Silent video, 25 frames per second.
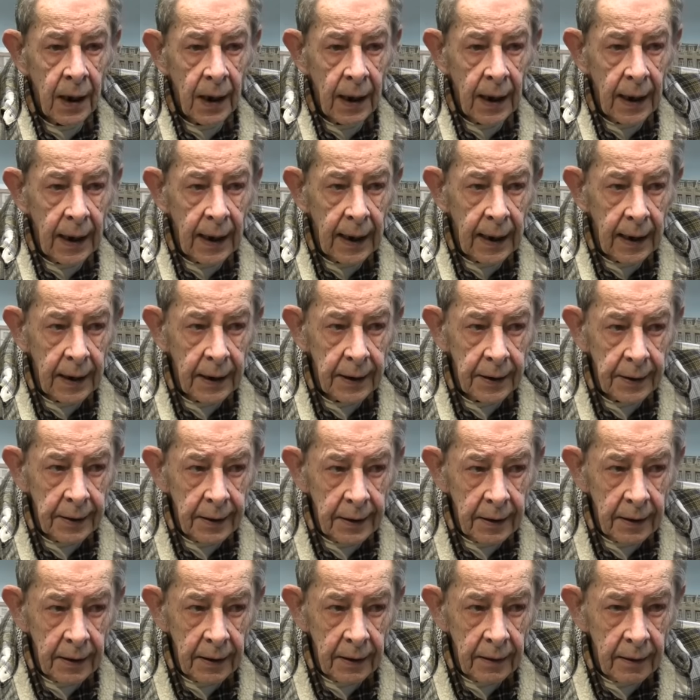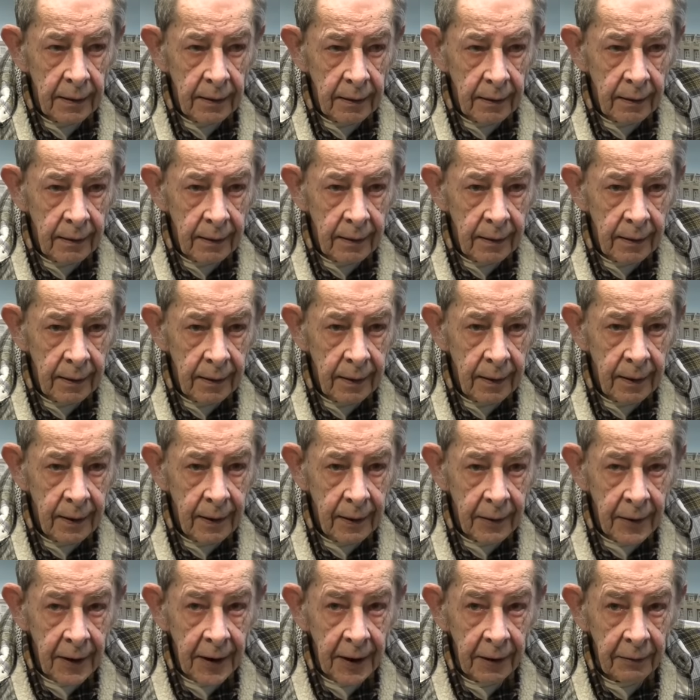and uh,
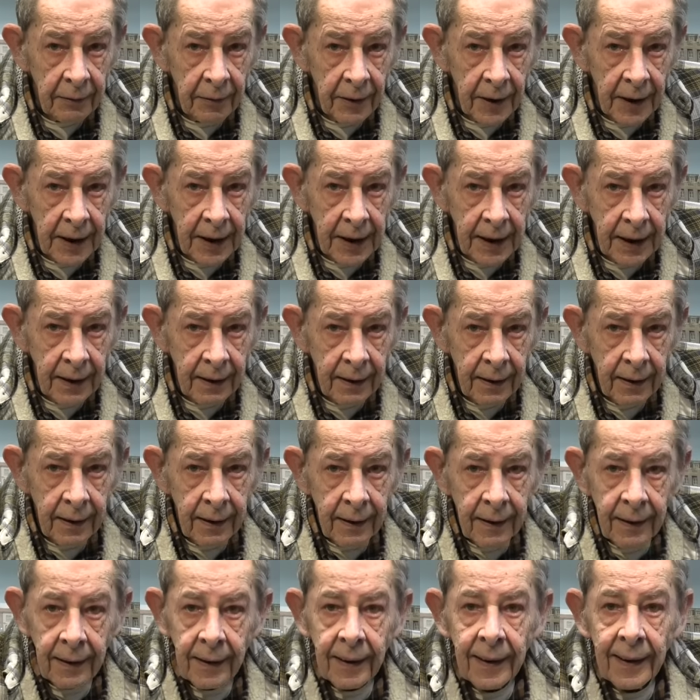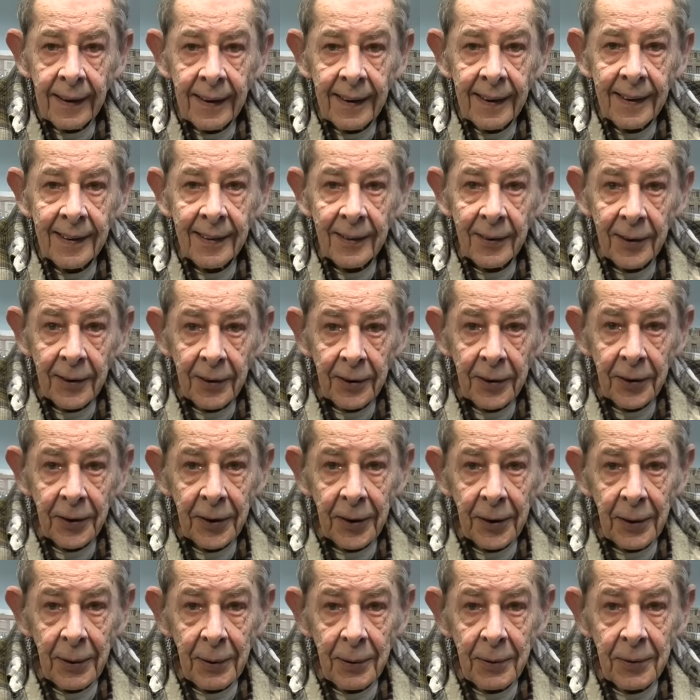thankfully good
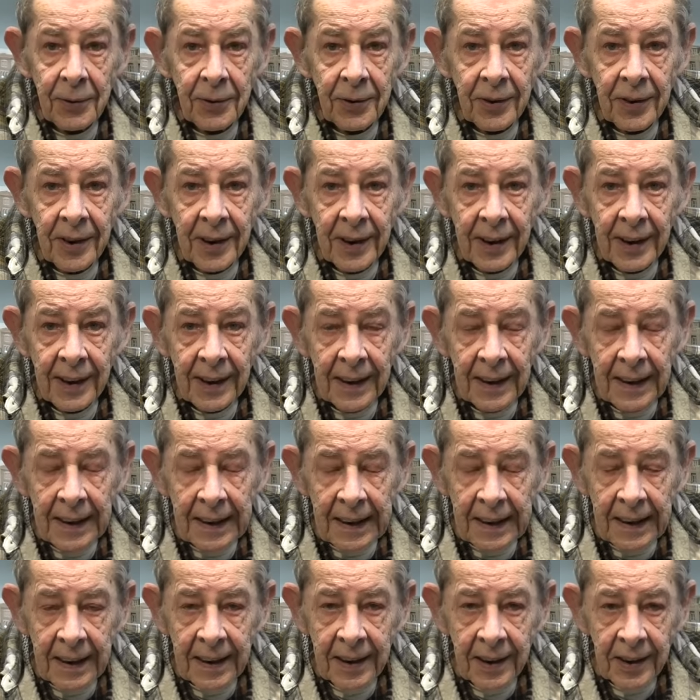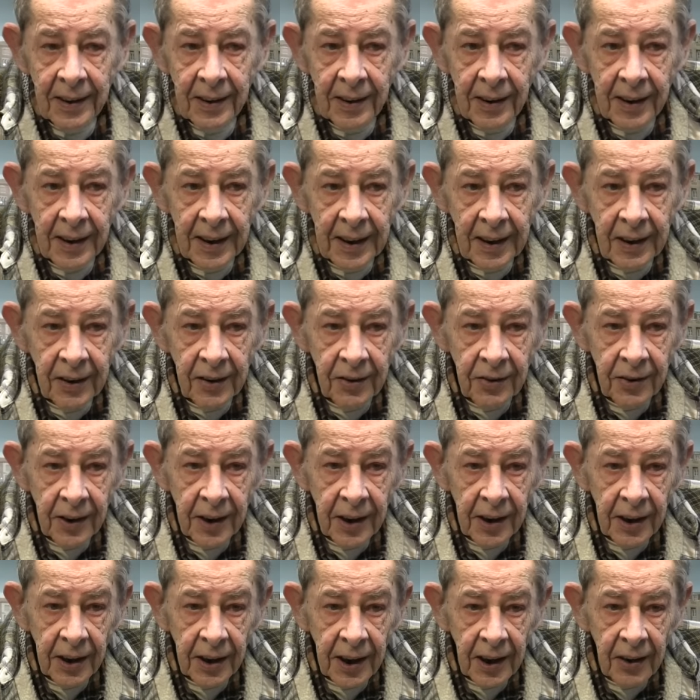news in that he
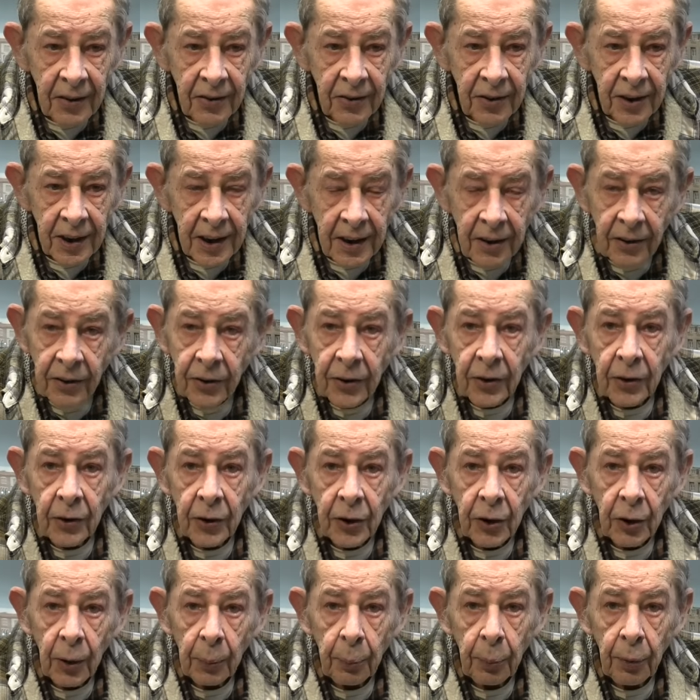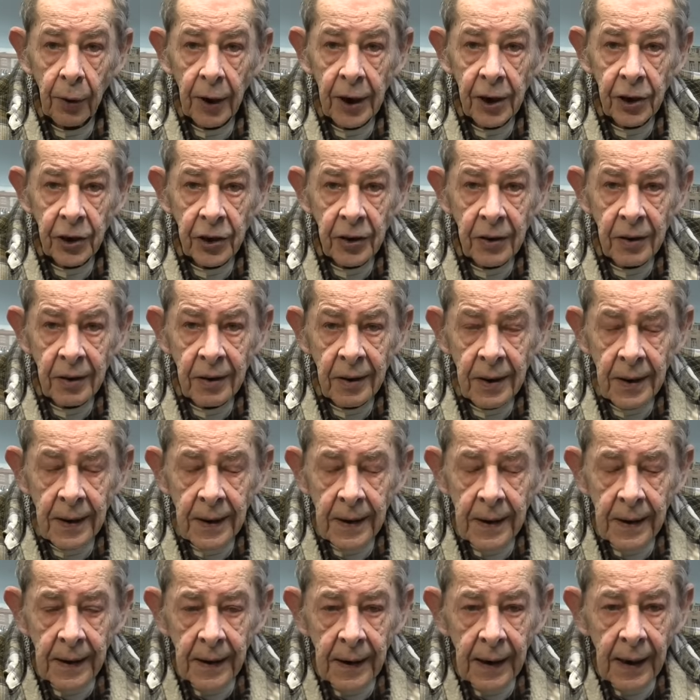said yes he can do the operation
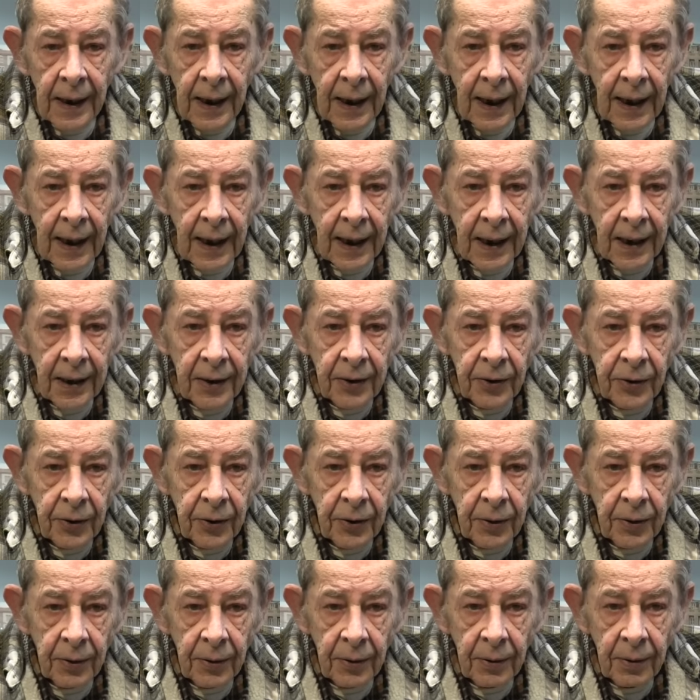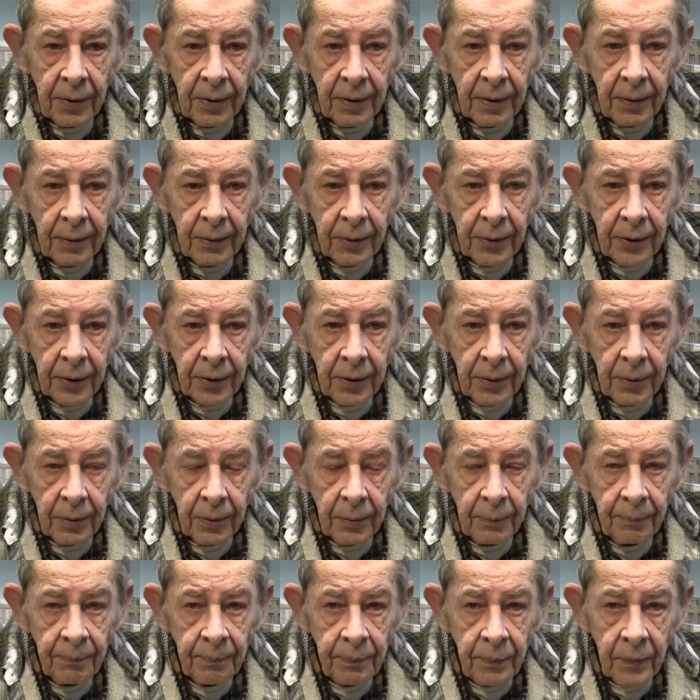uh, to do
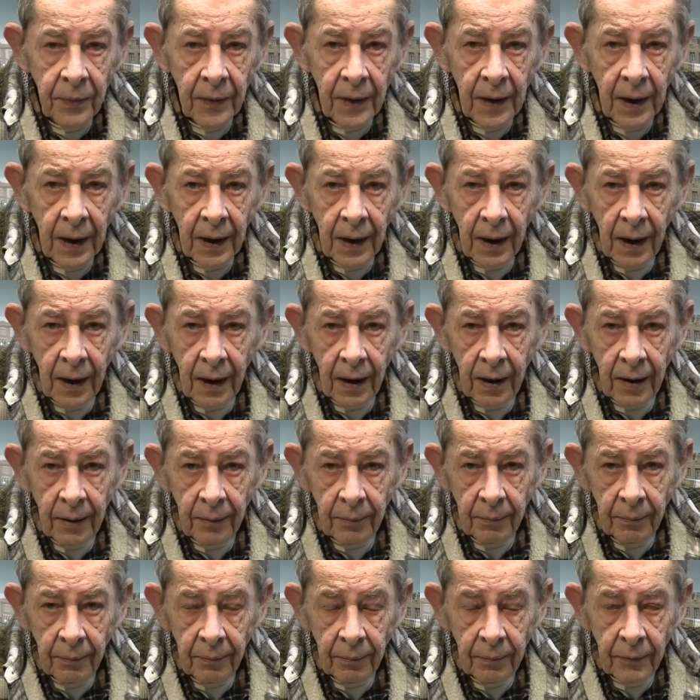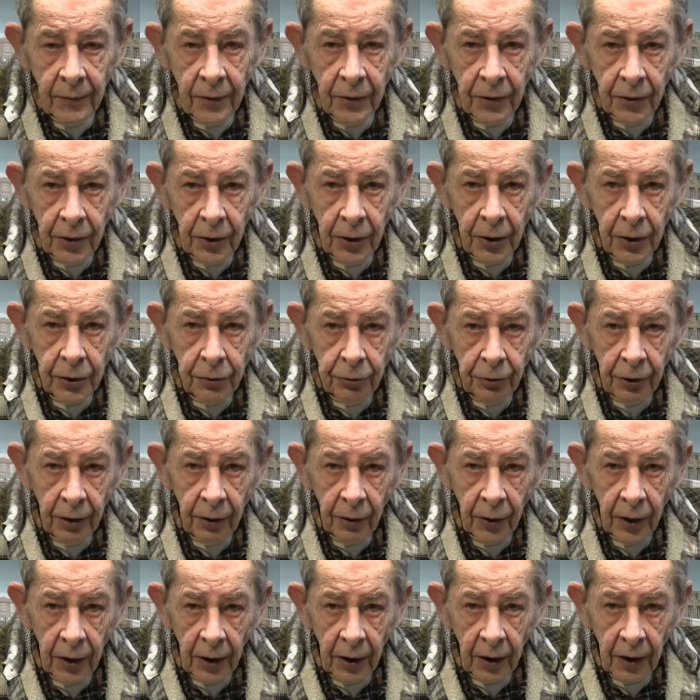um, surgery
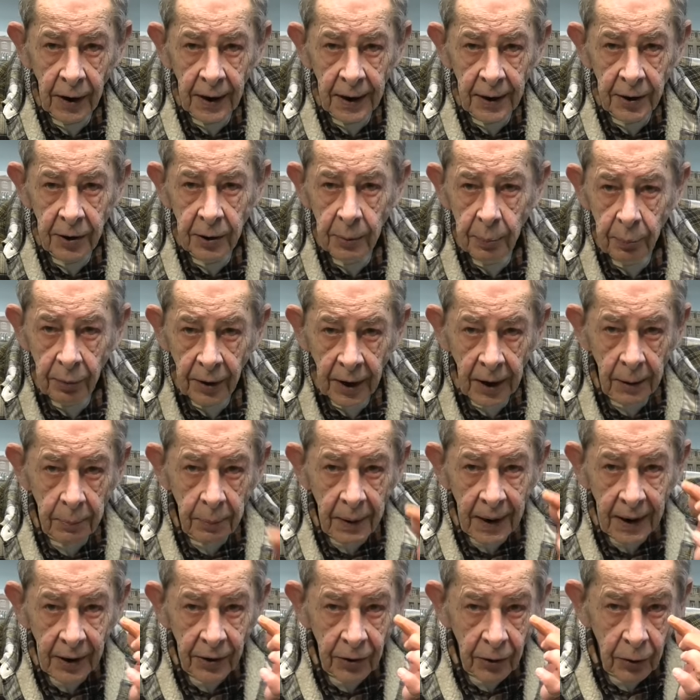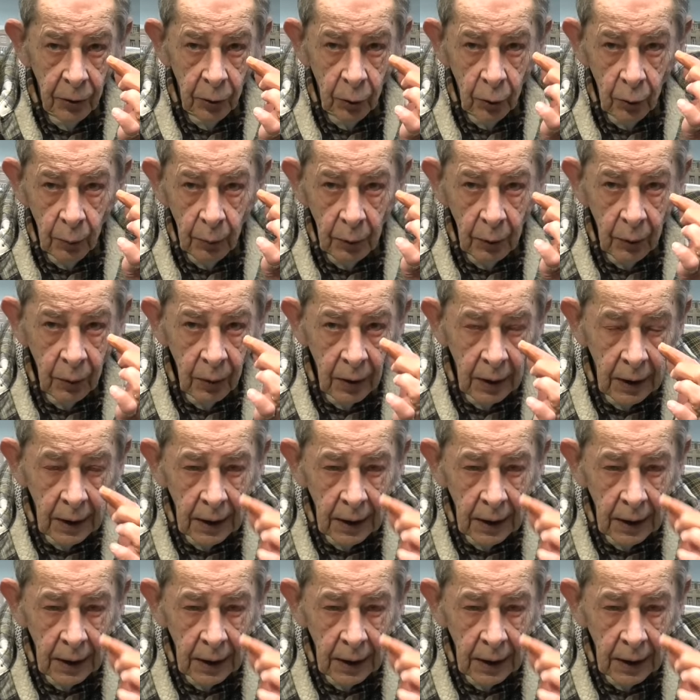on the eye to bring it back to normal.